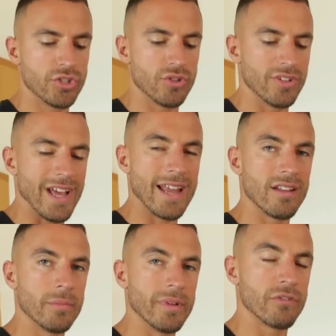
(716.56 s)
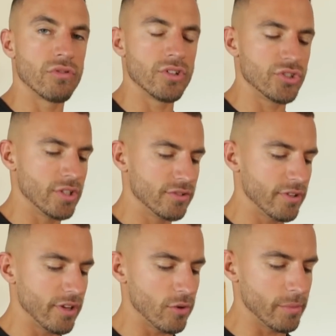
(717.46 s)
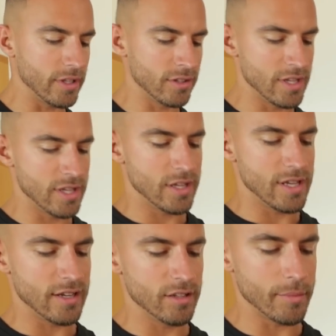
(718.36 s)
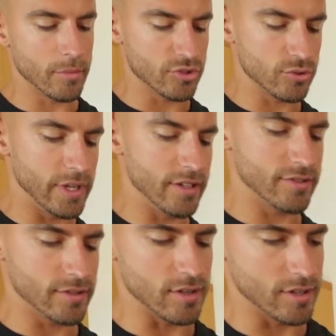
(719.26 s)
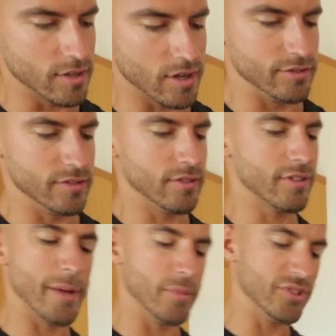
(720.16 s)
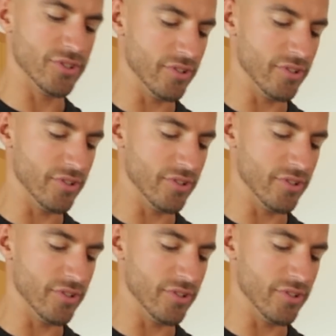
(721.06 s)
should add a little bit of crunch to the oatmeal. And a little bit more sweetness. Oh God, doesn't look like much,